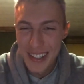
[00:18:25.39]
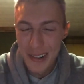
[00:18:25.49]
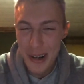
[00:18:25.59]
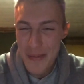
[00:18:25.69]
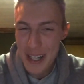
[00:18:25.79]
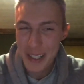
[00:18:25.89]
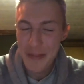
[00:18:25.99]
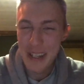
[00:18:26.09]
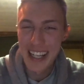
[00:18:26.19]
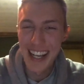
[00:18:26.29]
Where all my
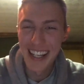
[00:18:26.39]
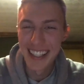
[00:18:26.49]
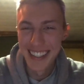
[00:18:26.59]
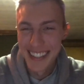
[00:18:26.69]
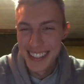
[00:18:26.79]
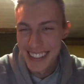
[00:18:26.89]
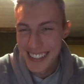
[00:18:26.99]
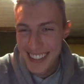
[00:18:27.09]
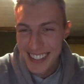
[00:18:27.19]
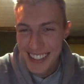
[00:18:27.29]
clip gang at?